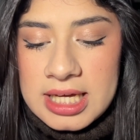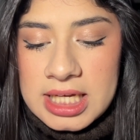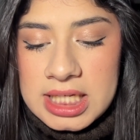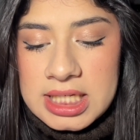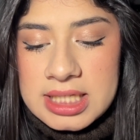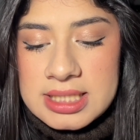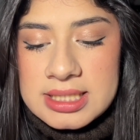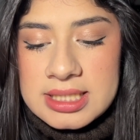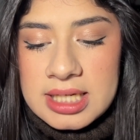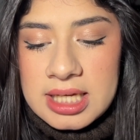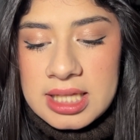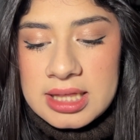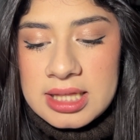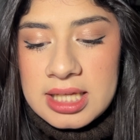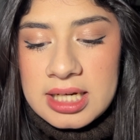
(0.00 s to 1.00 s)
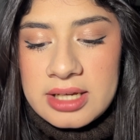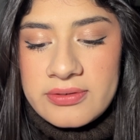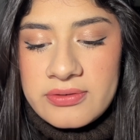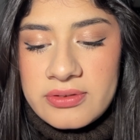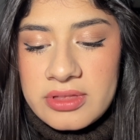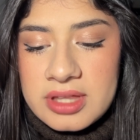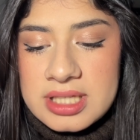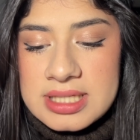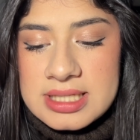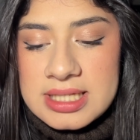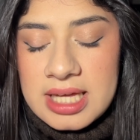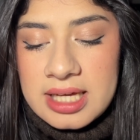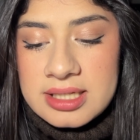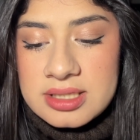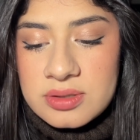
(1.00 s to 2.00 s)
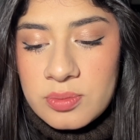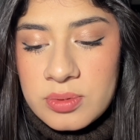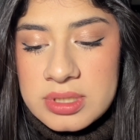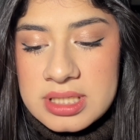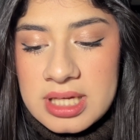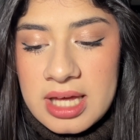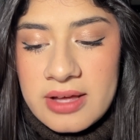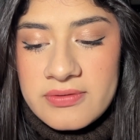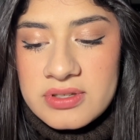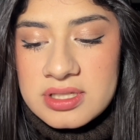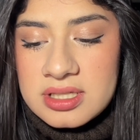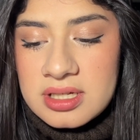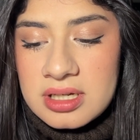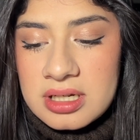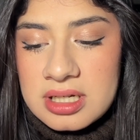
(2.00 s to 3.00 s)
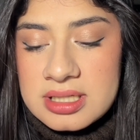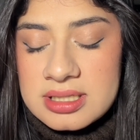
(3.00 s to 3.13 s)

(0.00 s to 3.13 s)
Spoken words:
He said that if the sex was half as good